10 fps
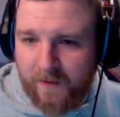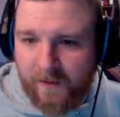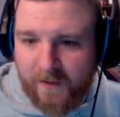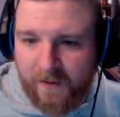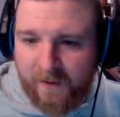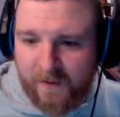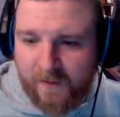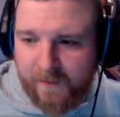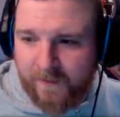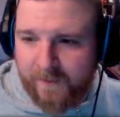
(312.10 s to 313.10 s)

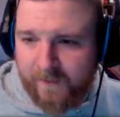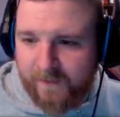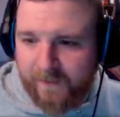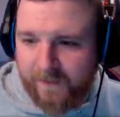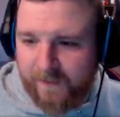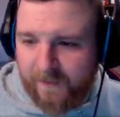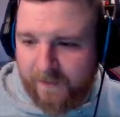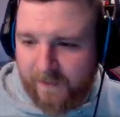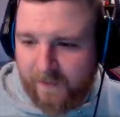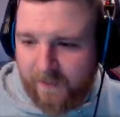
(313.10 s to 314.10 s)

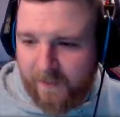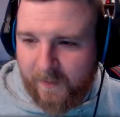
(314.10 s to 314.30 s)
(no one is talking)